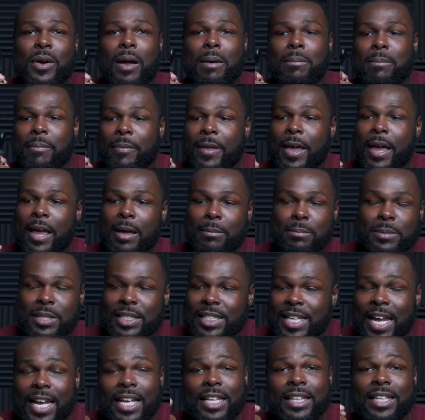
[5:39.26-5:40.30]
or I'm
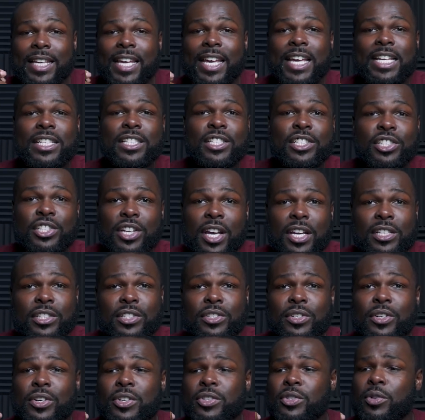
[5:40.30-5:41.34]
mistakenly hitting
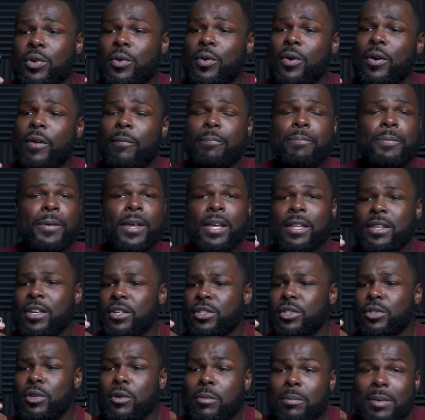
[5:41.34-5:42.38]
gestures, or
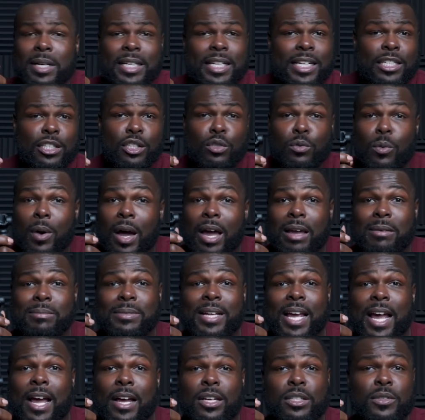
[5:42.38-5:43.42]
there's too many swipe
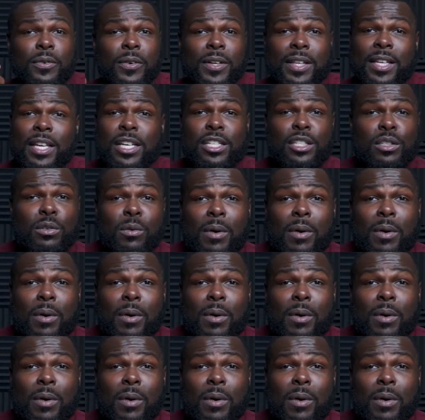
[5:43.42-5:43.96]
downs for this,